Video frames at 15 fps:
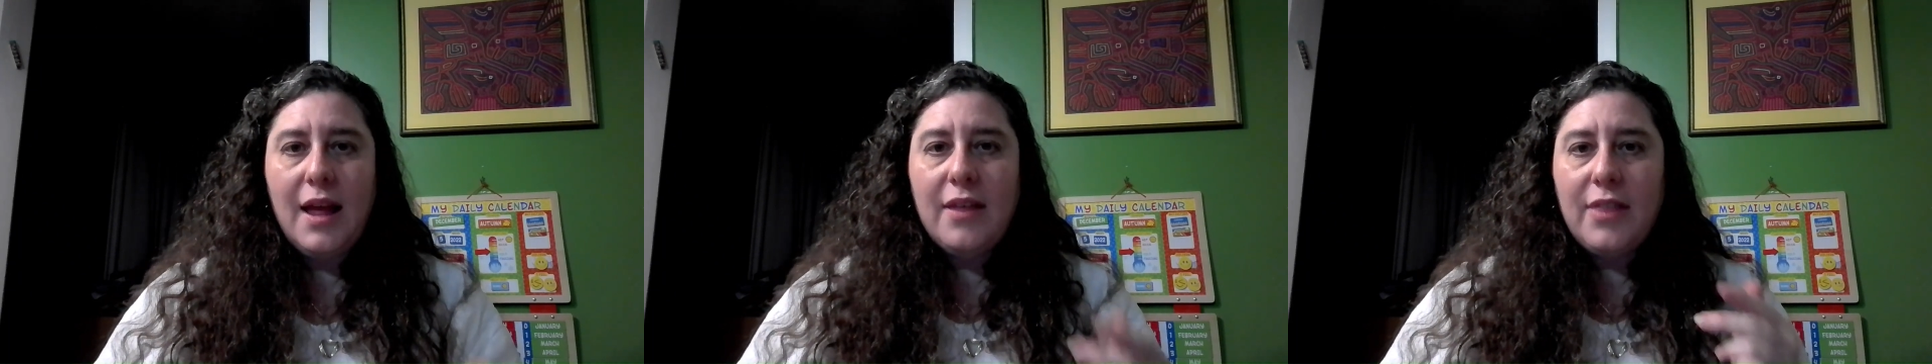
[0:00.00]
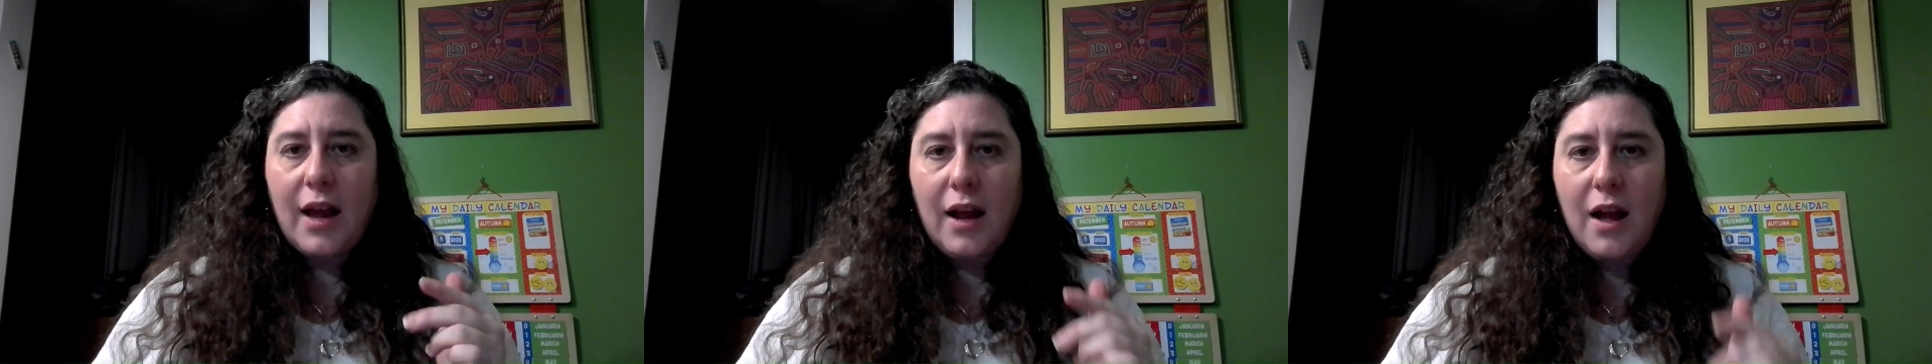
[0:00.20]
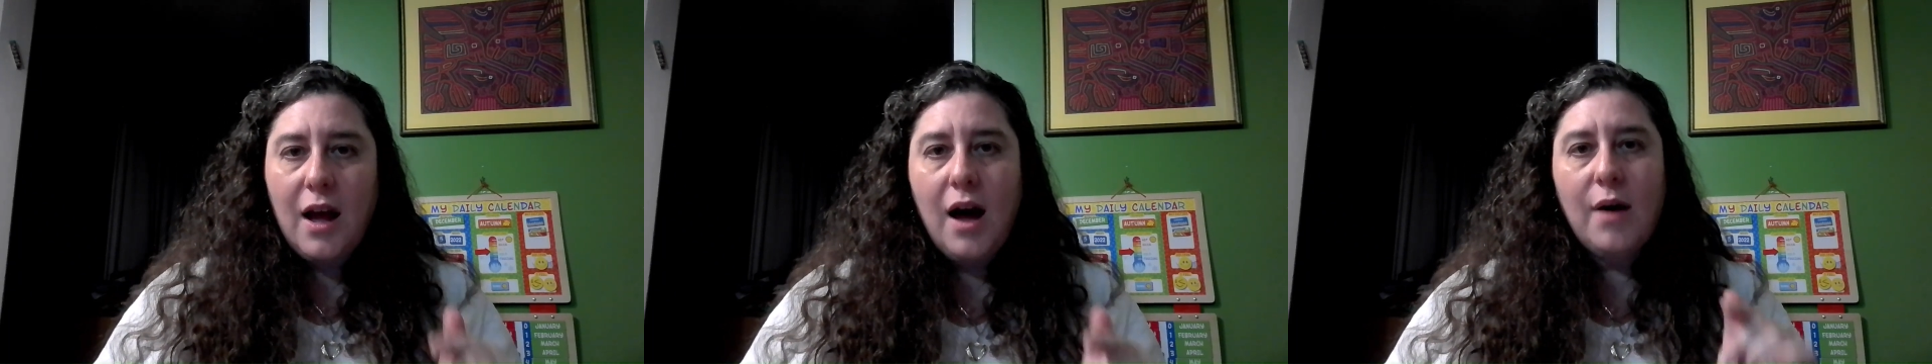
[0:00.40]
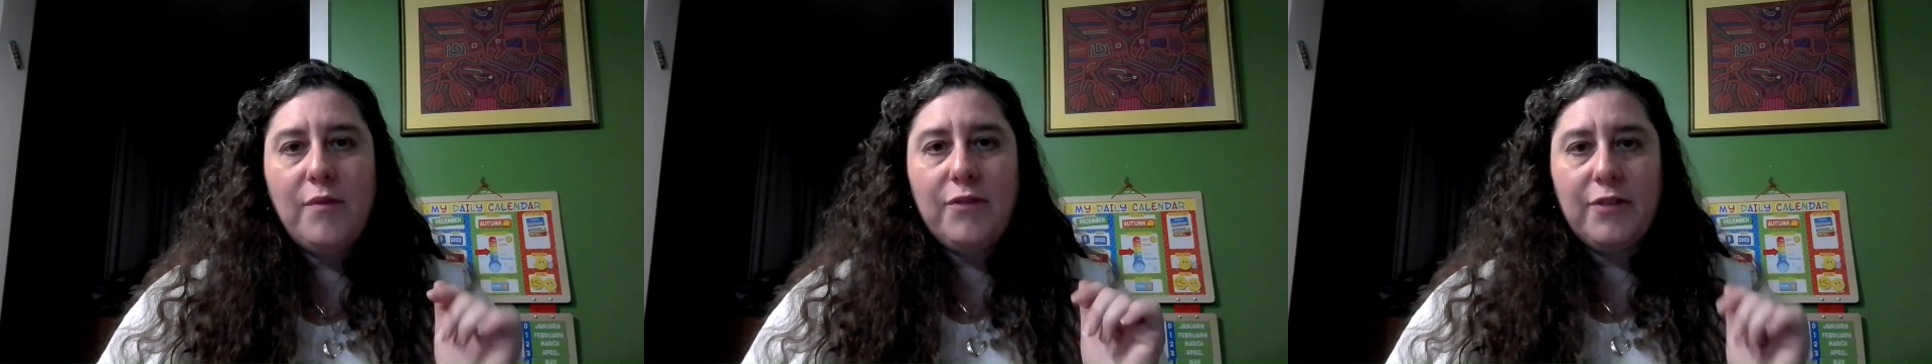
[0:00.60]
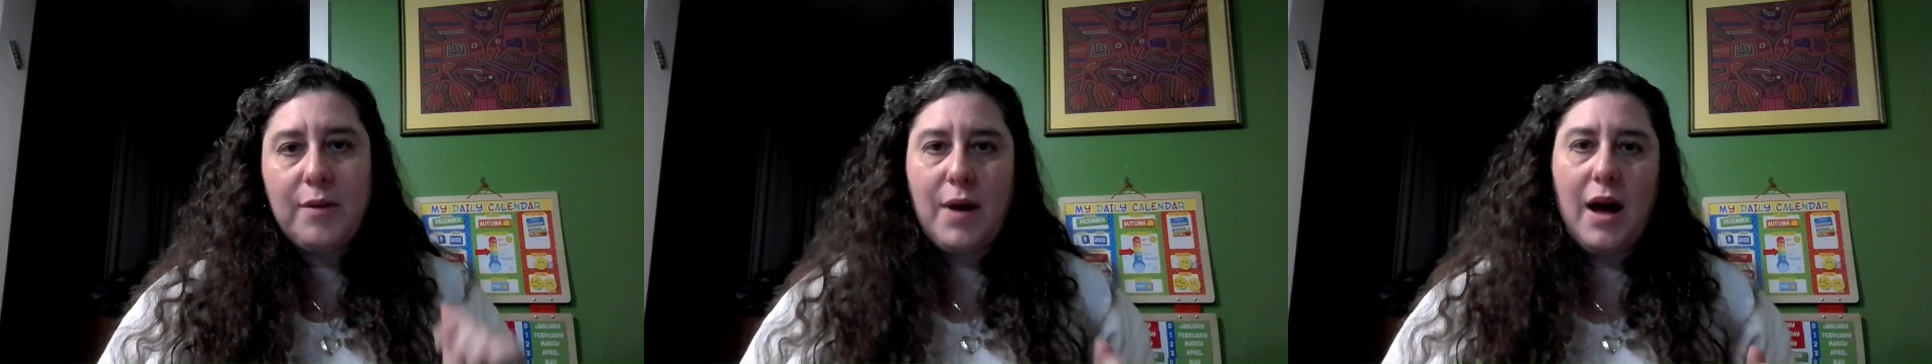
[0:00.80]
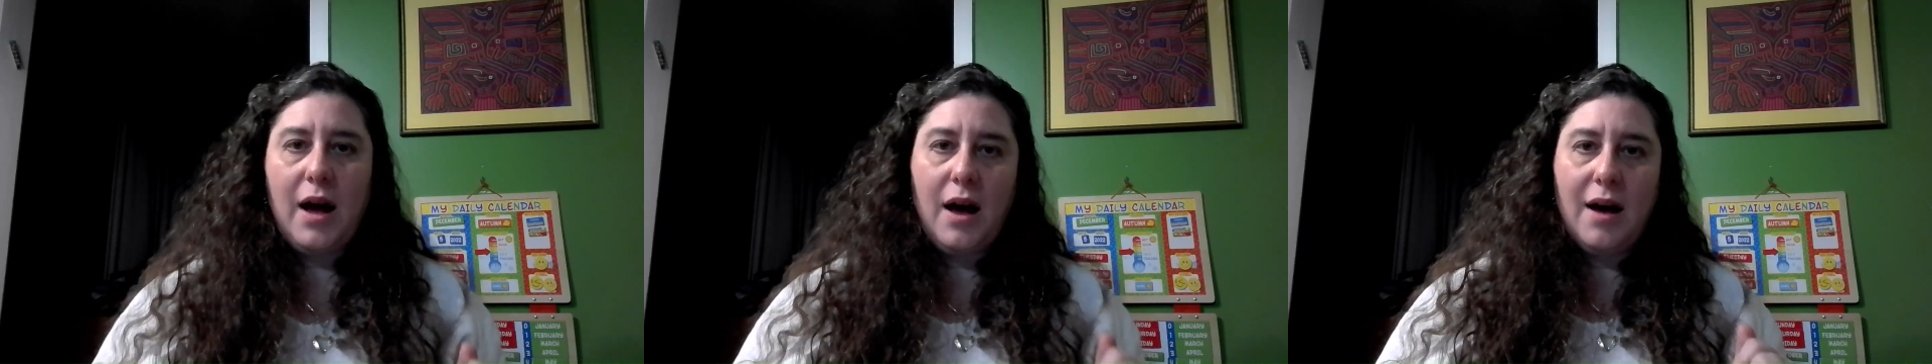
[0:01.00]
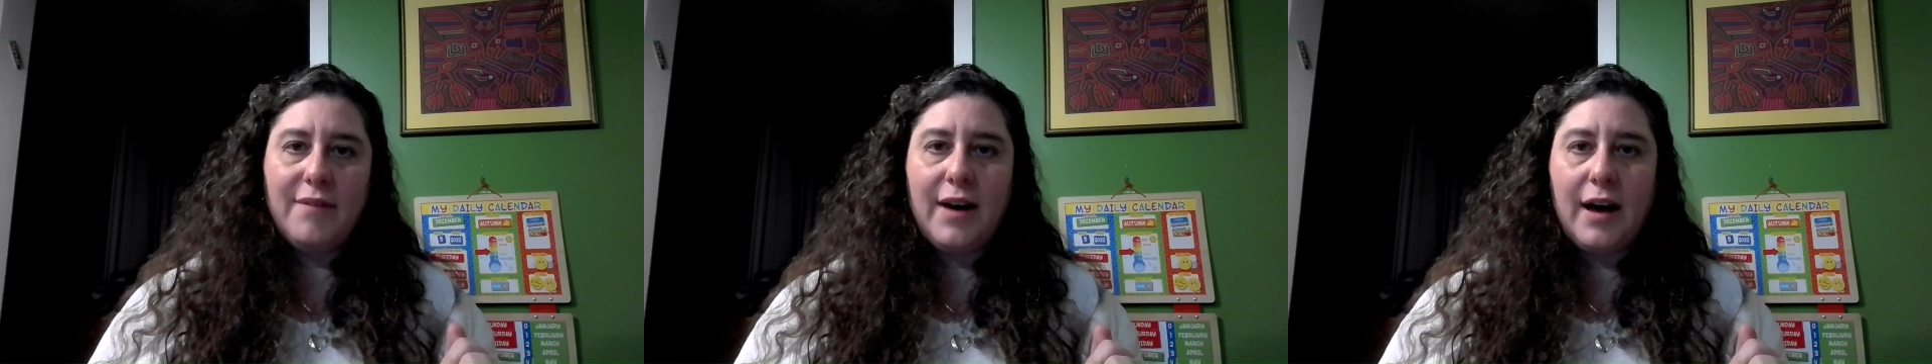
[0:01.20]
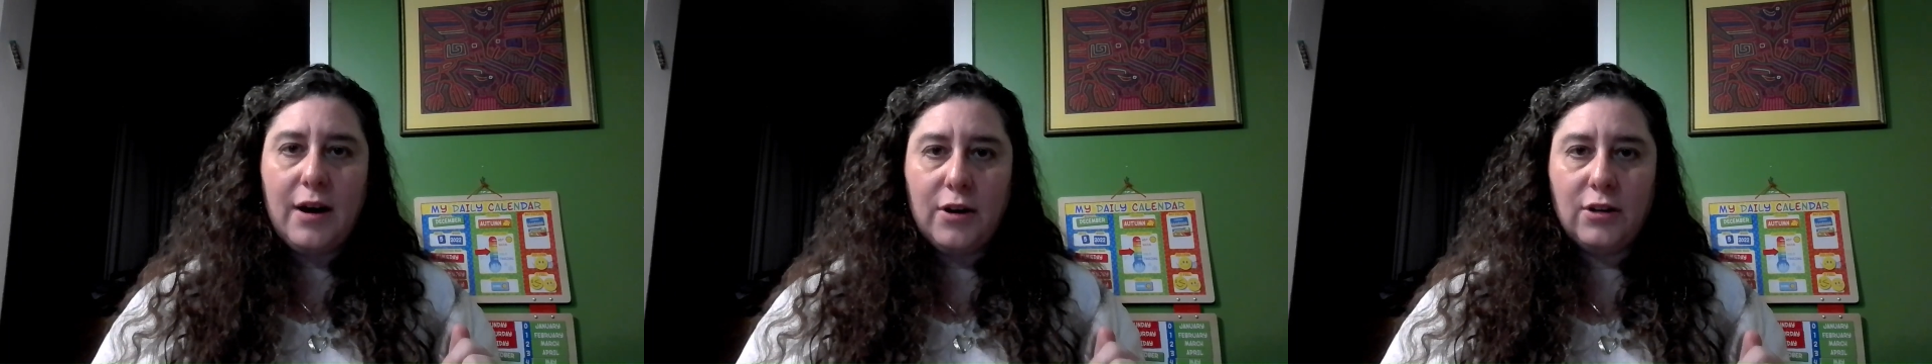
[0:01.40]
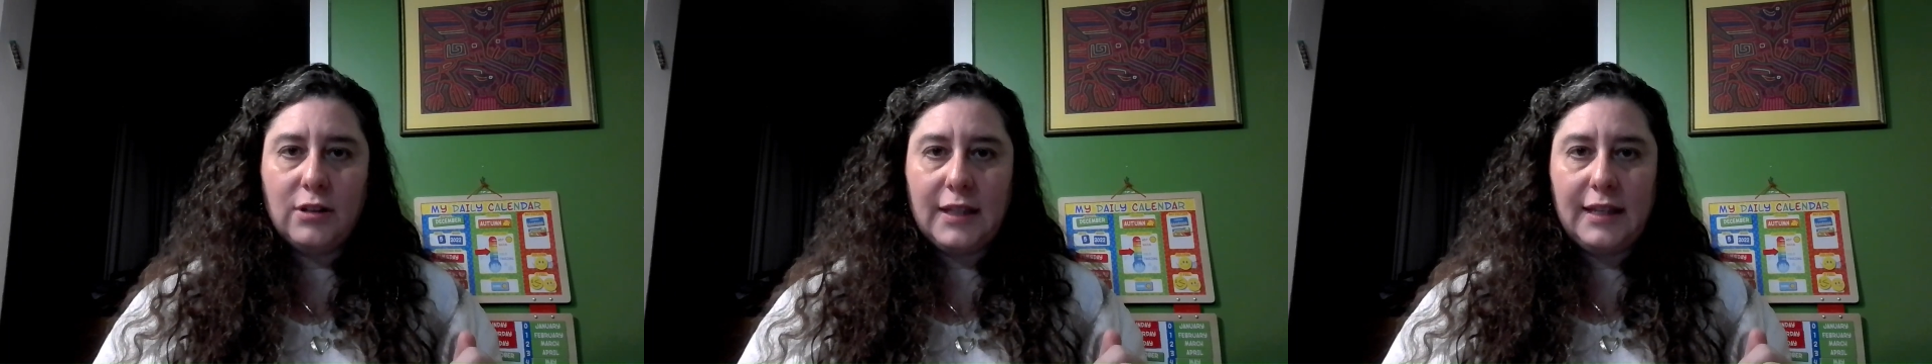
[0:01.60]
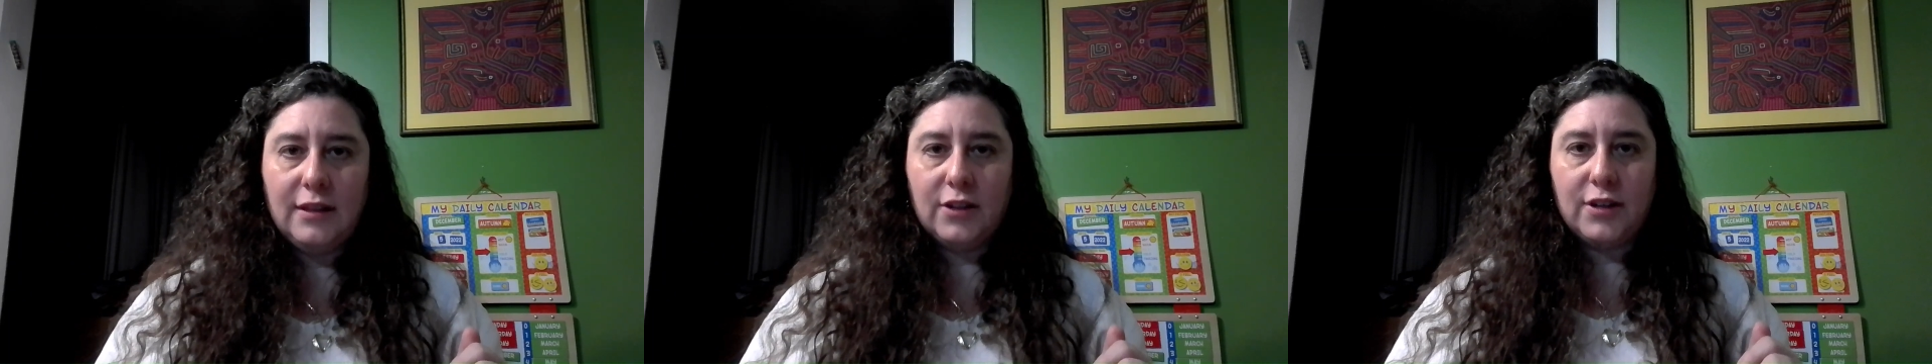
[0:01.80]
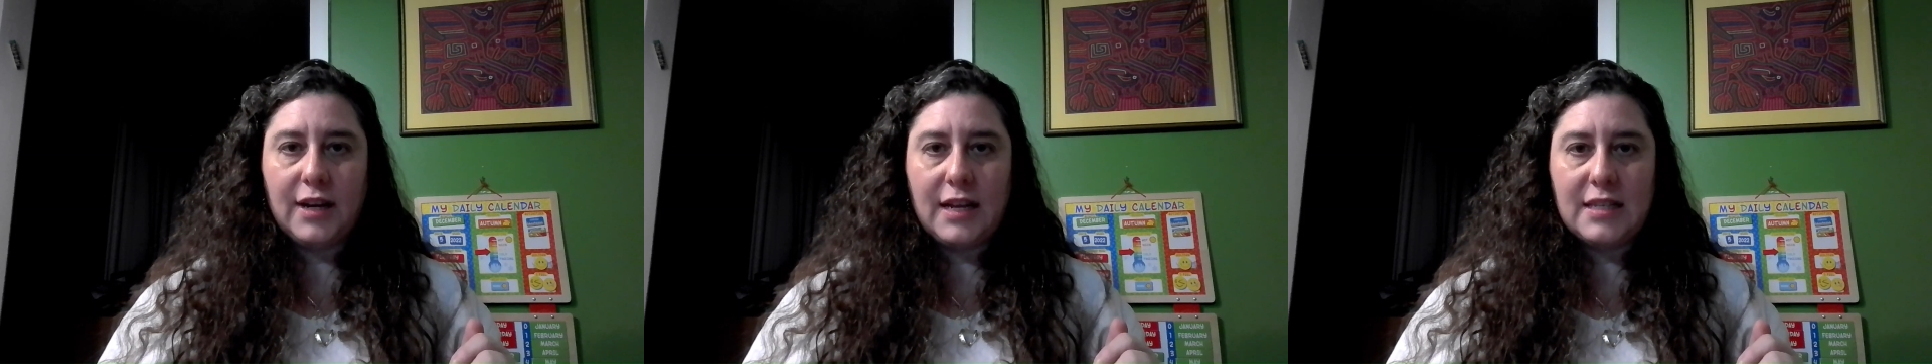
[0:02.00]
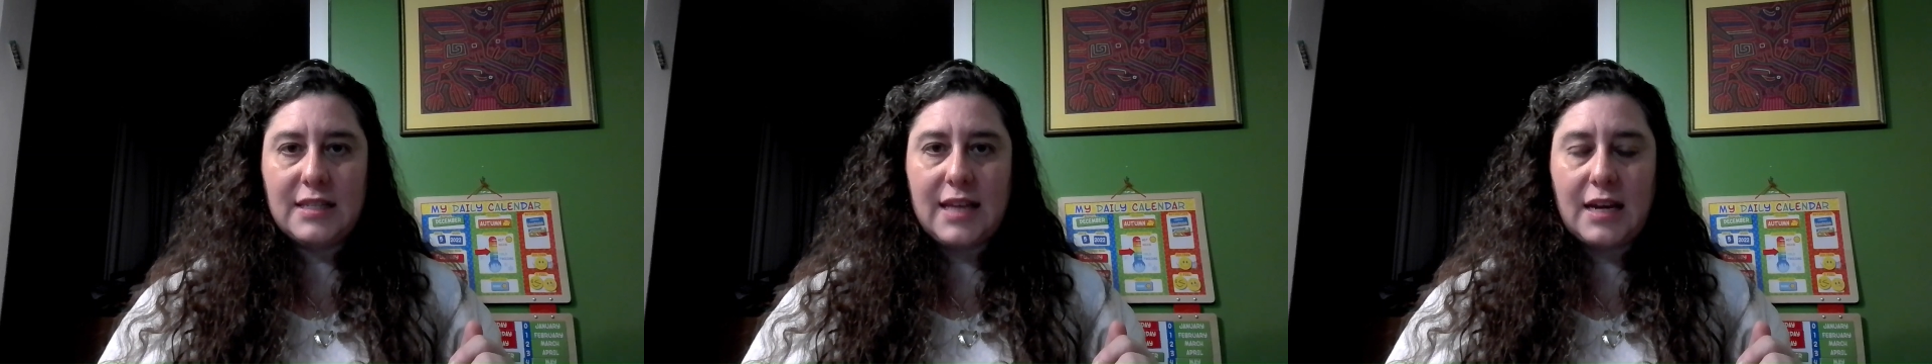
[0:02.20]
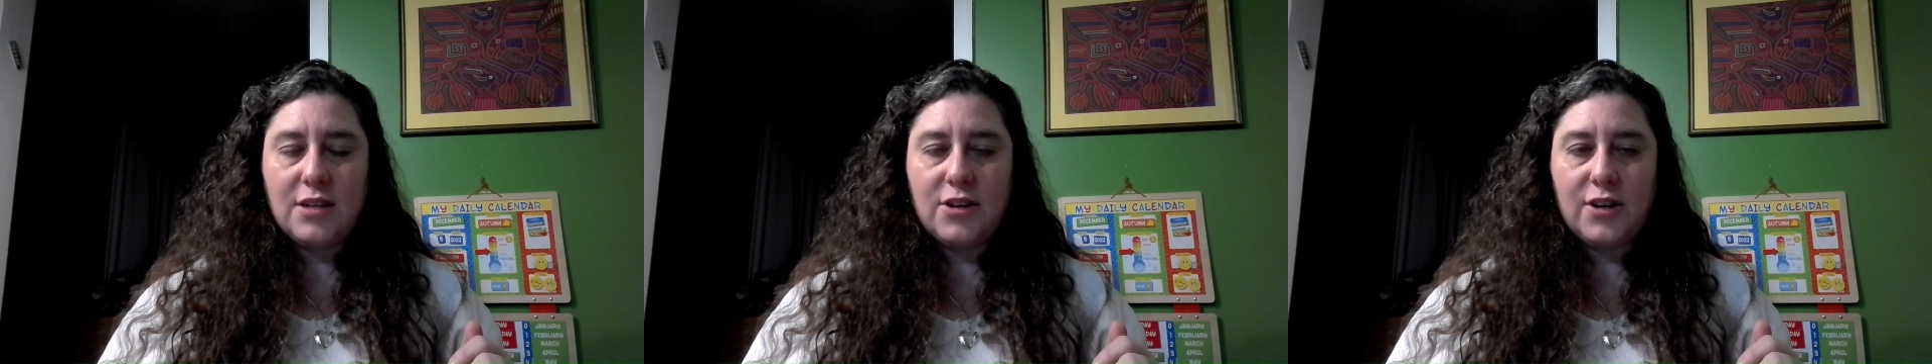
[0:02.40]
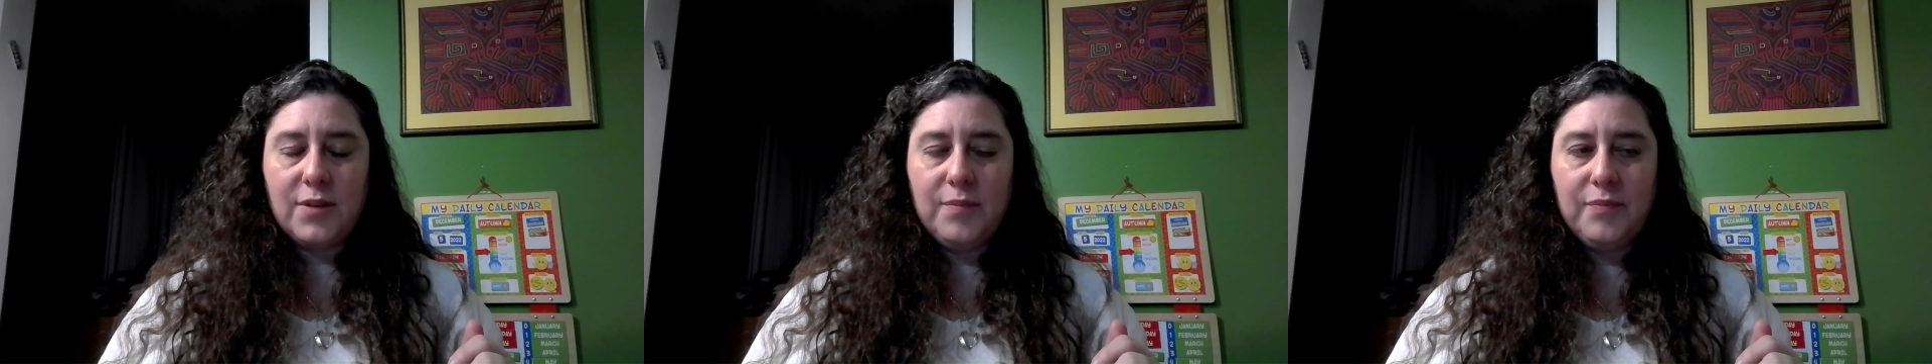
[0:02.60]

that come from Ahava Early Learning Center.